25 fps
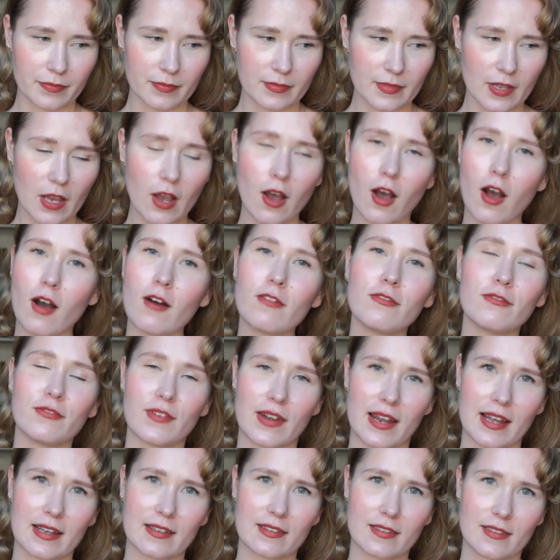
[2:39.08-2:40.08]
half
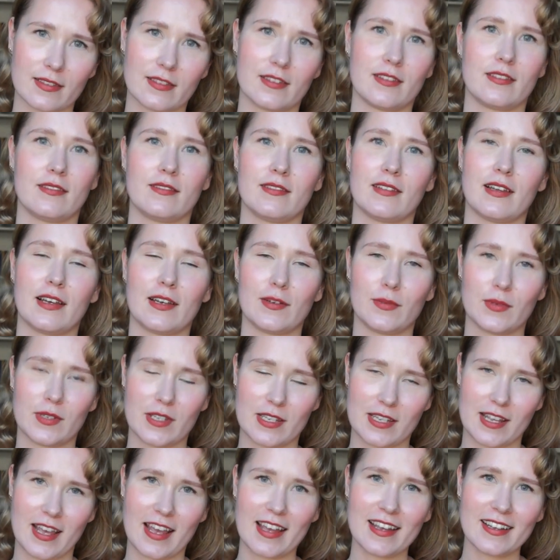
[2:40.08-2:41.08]
length, I would
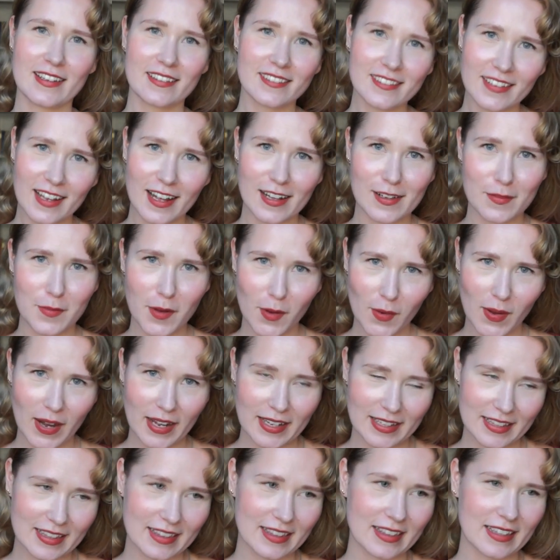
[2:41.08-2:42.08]
say, elbow
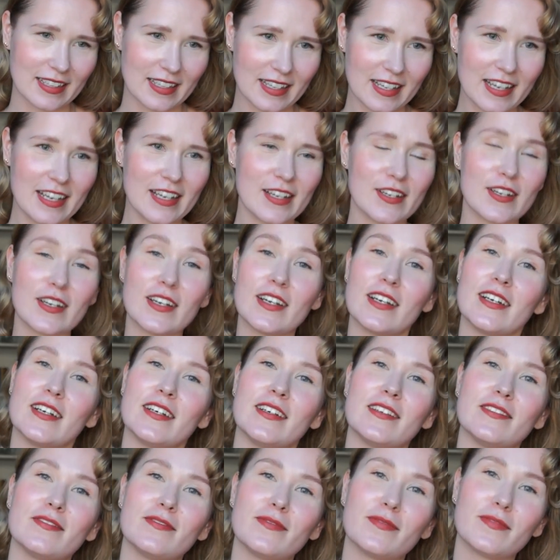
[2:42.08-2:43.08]
length
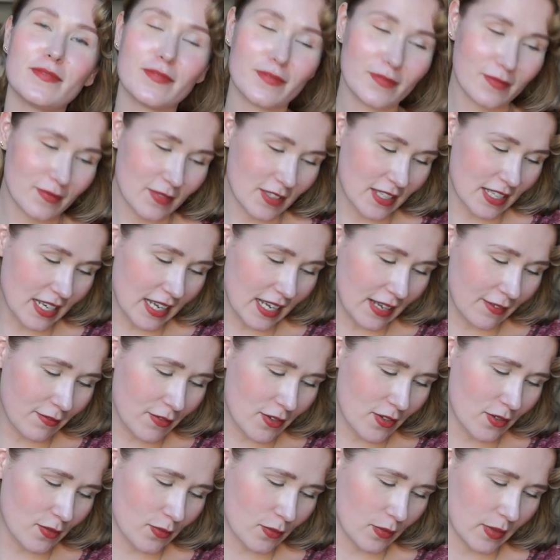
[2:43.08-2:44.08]

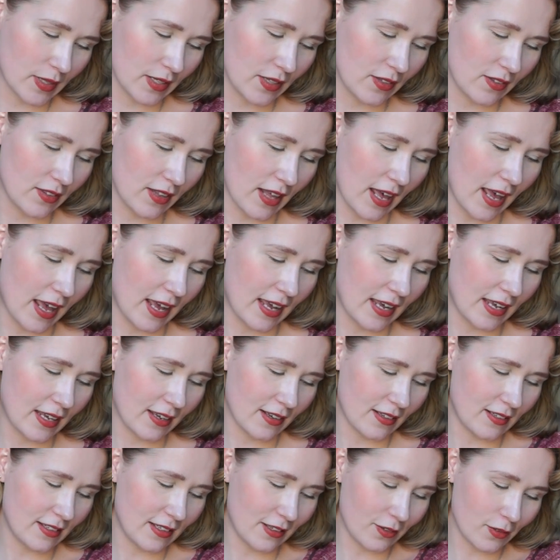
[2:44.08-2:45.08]
sleeves with a
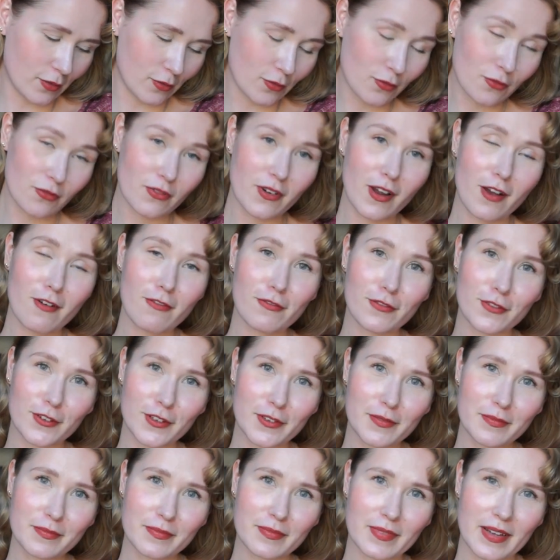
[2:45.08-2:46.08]
little
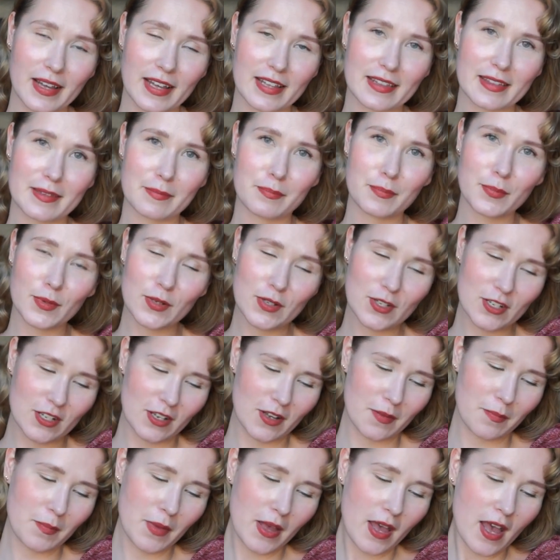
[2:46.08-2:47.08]
ruffle at the
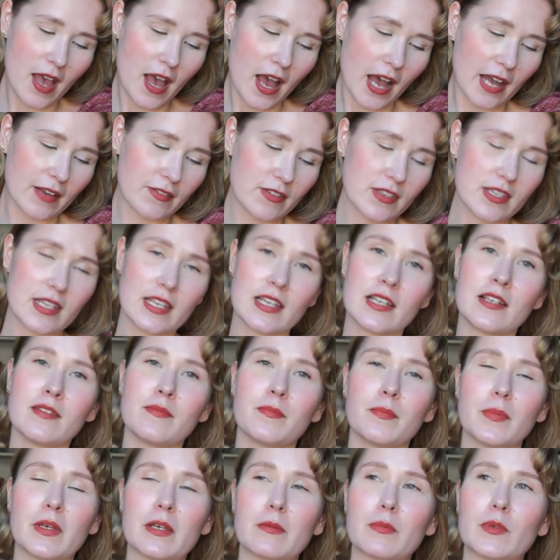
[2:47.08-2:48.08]
bottom. I've seen
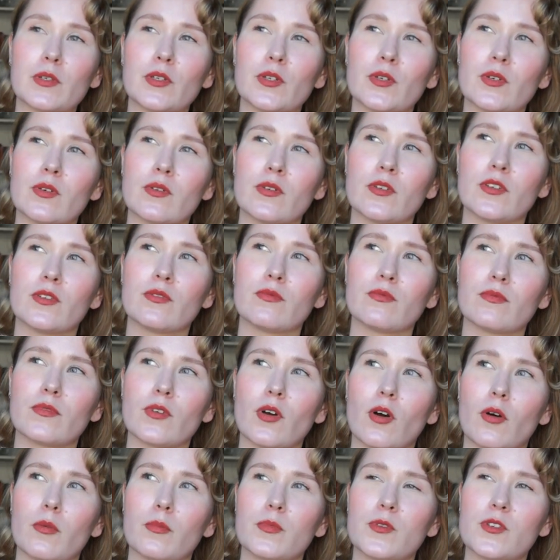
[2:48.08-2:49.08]
people who
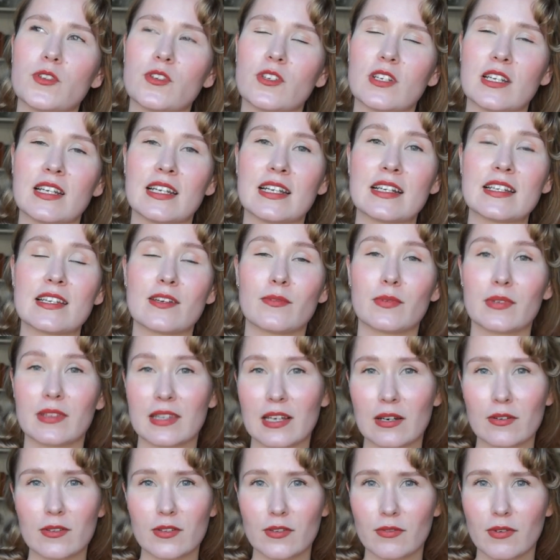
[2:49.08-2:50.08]
opt to knit it
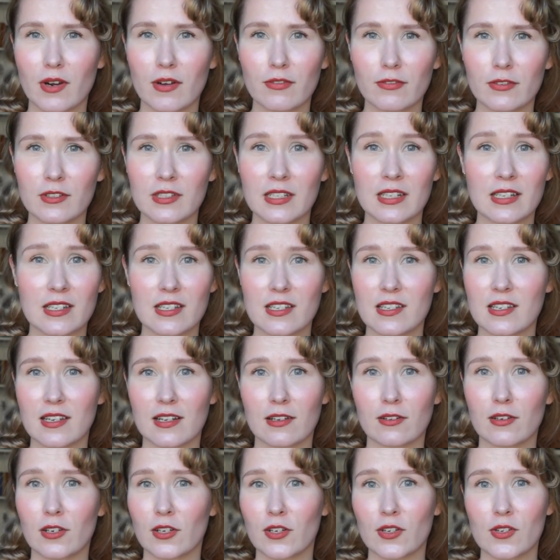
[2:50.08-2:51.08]
without the ruffle and it
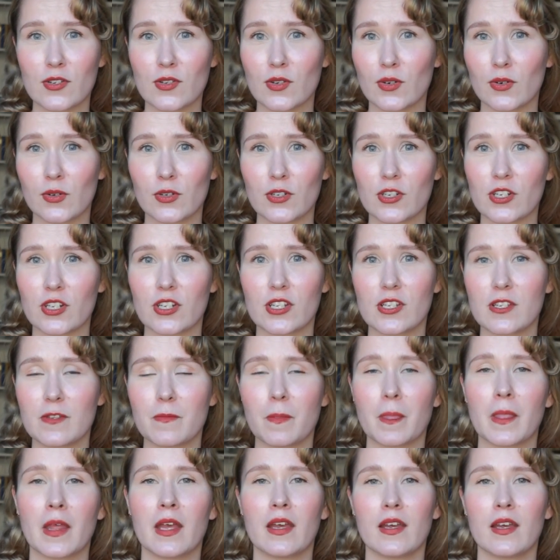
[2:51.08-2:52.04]
still looks gorgeous,